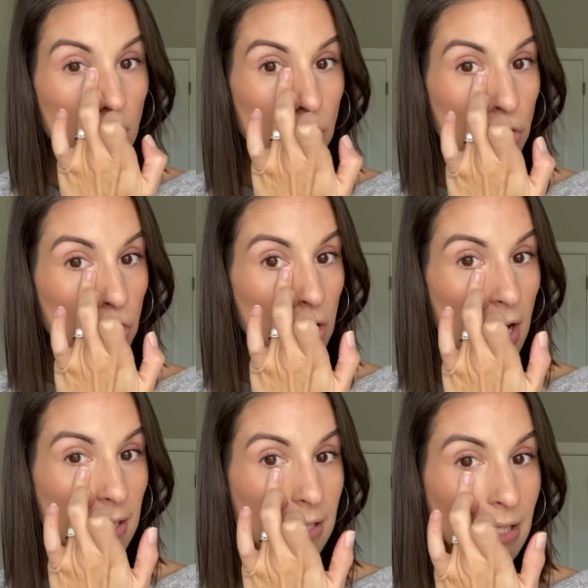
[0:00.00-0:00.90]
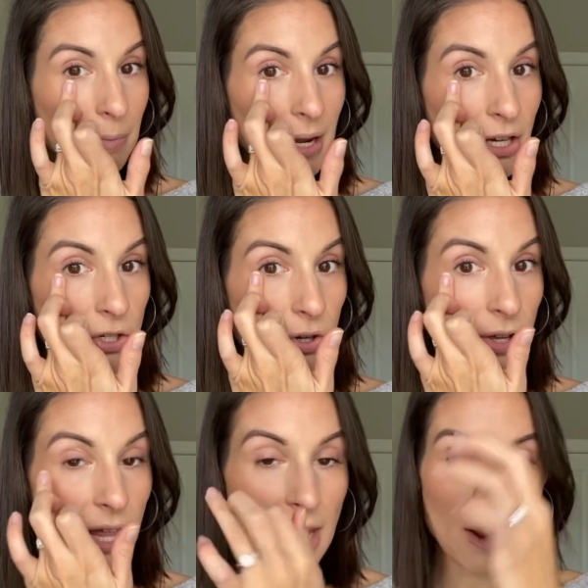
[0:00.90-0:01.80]
just to make sure
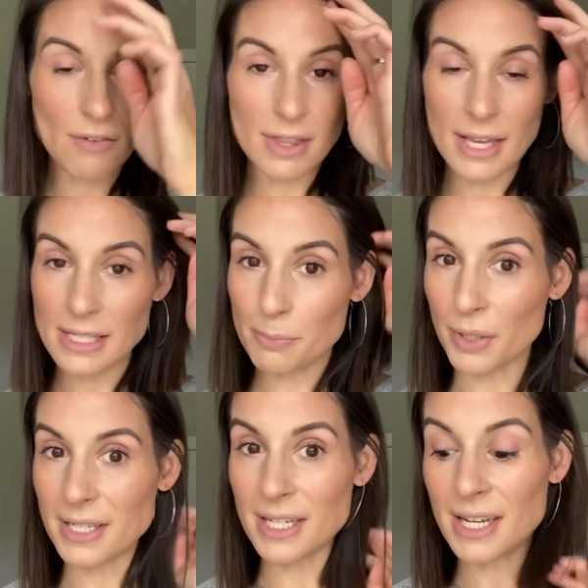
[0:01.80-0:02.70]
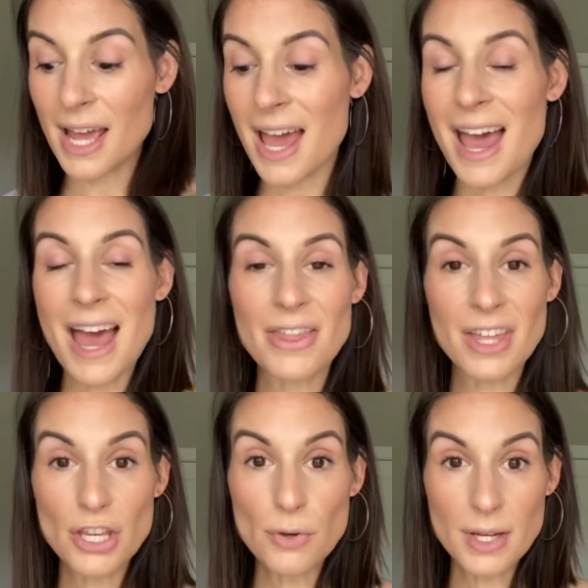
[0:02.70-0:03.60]
that everything is blended. And
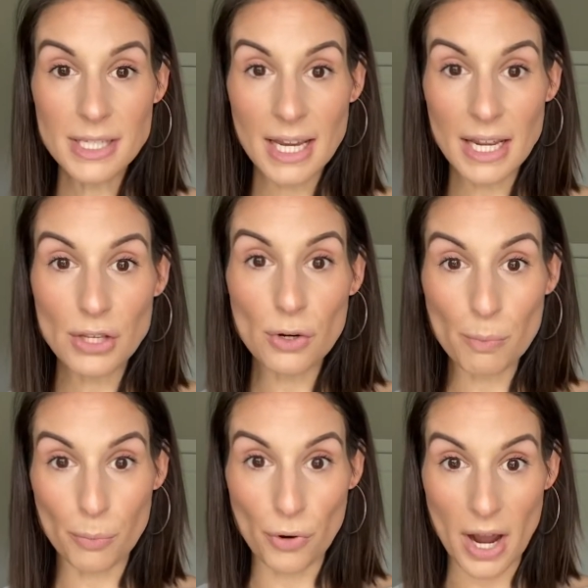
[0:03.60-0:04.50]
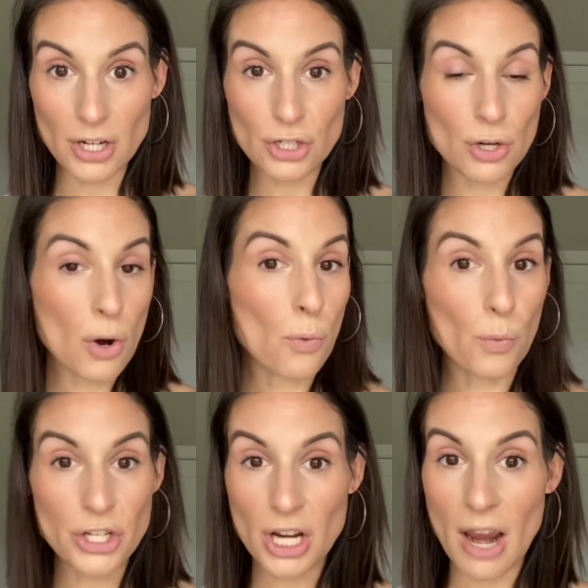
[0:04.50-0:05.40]
then you can take your brush,
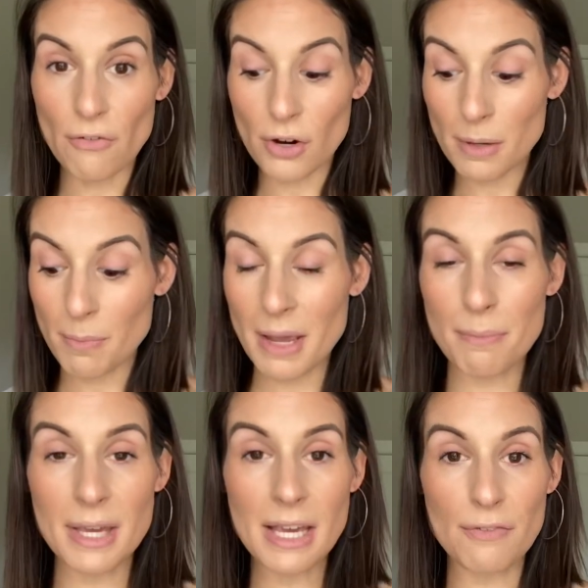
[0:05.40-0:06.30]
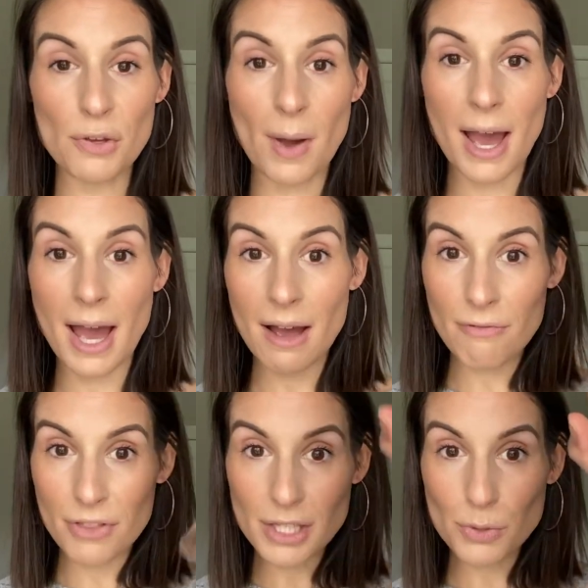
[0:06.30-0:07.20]
whichever it may be. If you
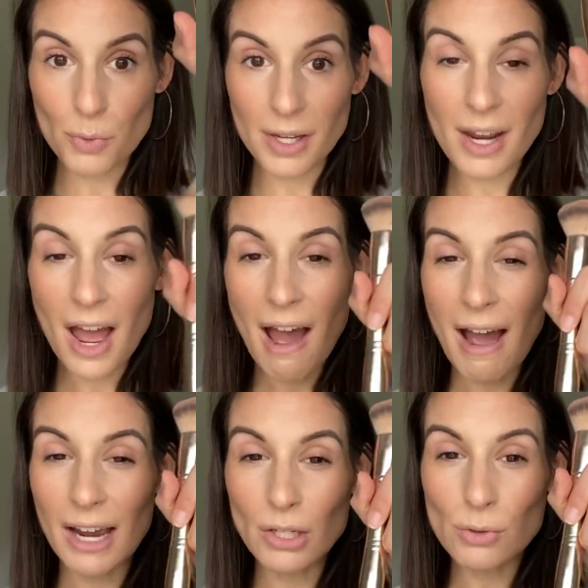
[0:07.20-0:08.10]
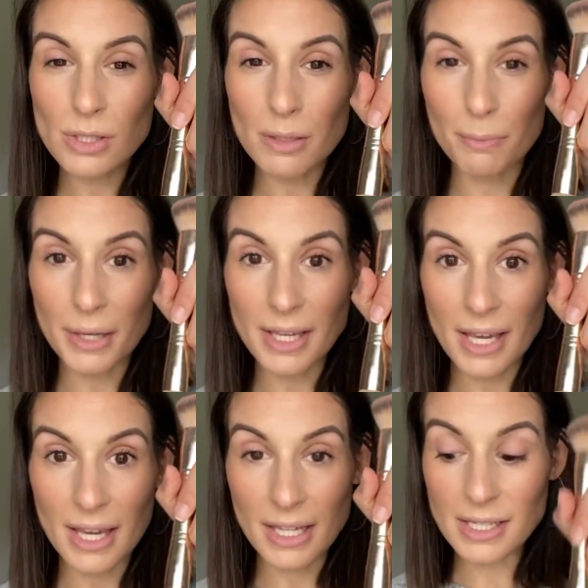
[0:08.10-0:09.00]
have this one, I use the big
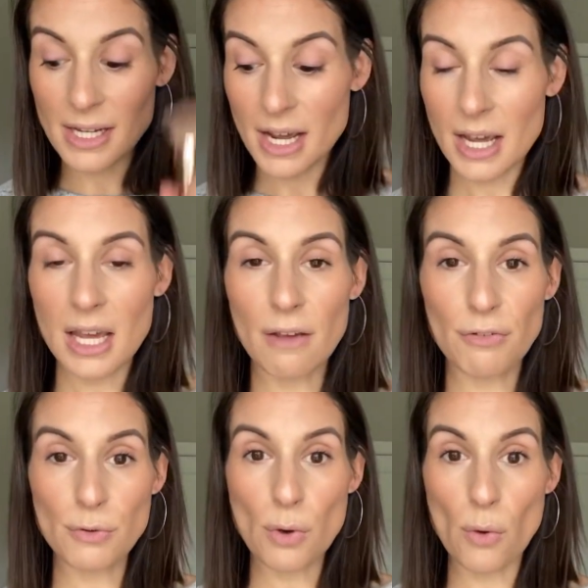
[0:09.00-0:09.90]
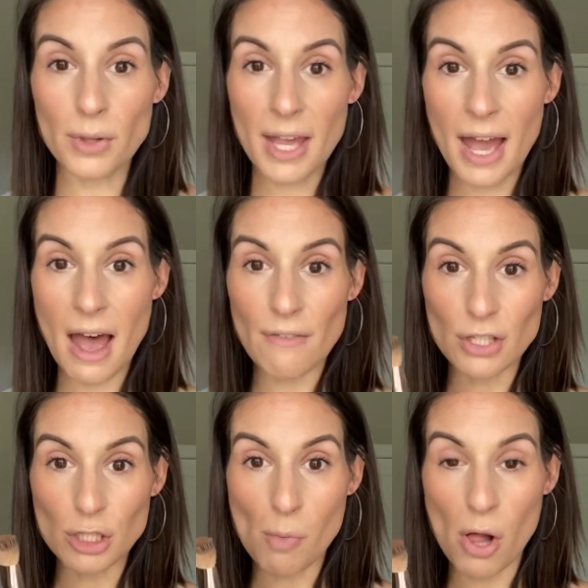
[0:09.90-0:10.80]
end. If you only have a
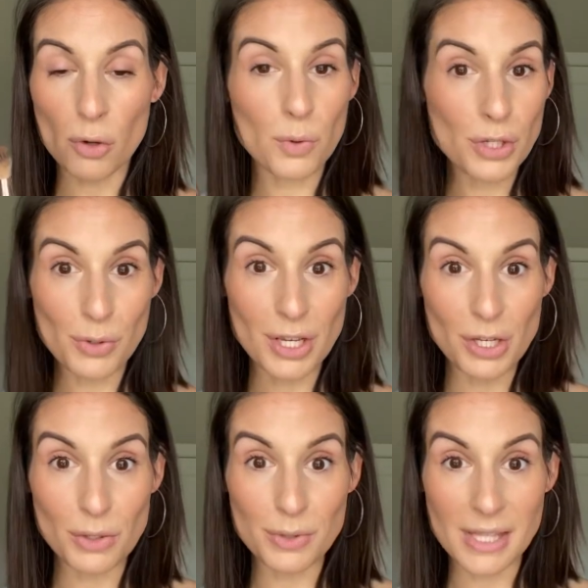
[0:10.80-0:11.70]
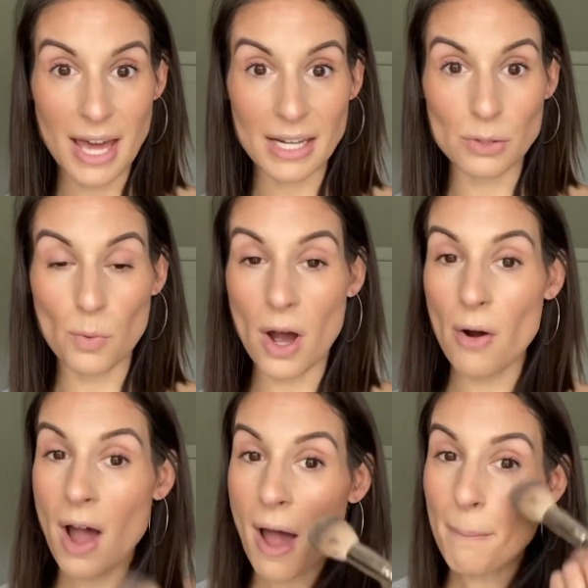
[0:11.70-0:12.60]
smaller one, you can use that as
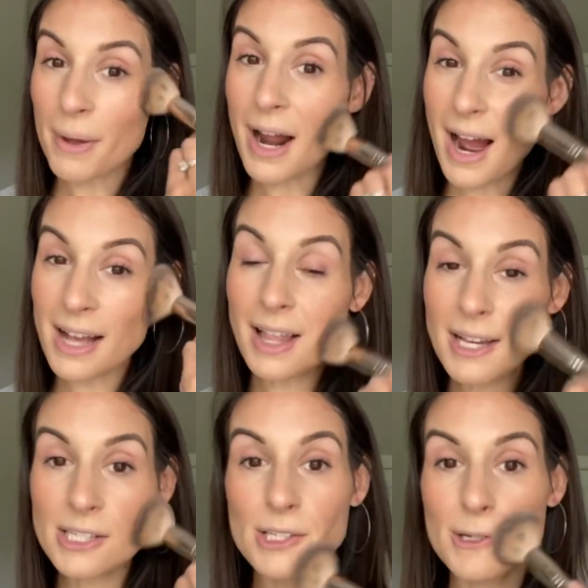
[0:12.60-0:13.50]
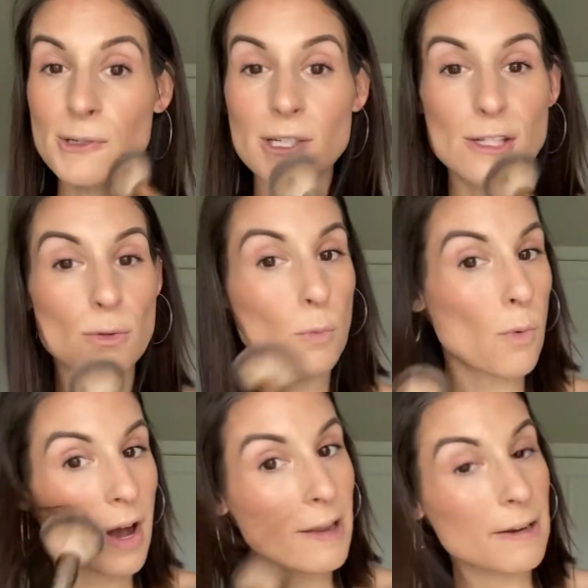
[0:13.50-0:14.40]
well. But I like to do just
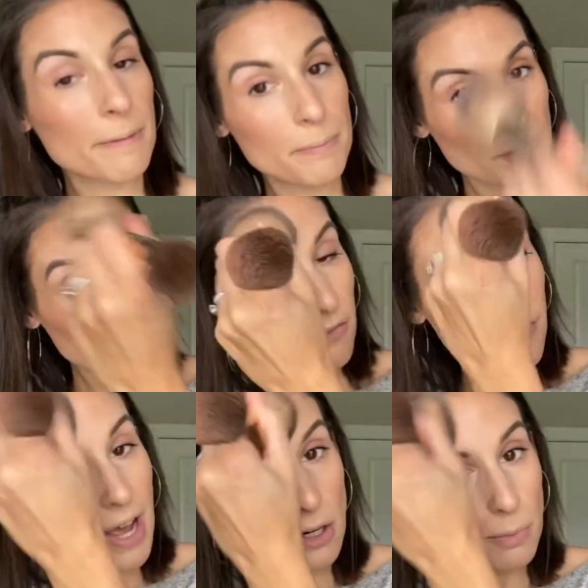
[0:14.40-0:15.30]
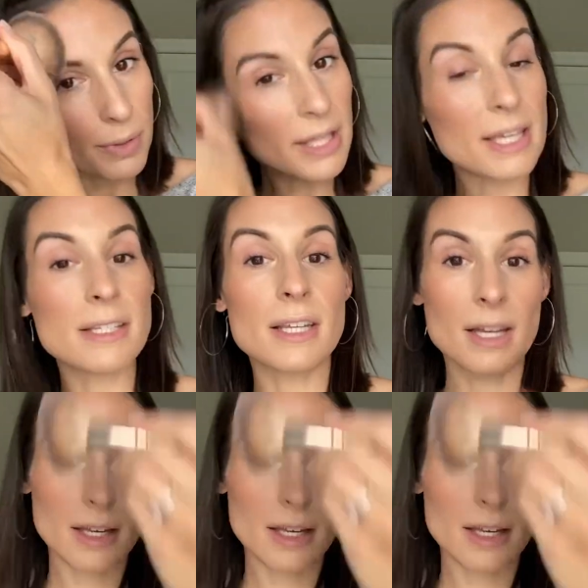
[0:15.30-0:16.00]
one final blend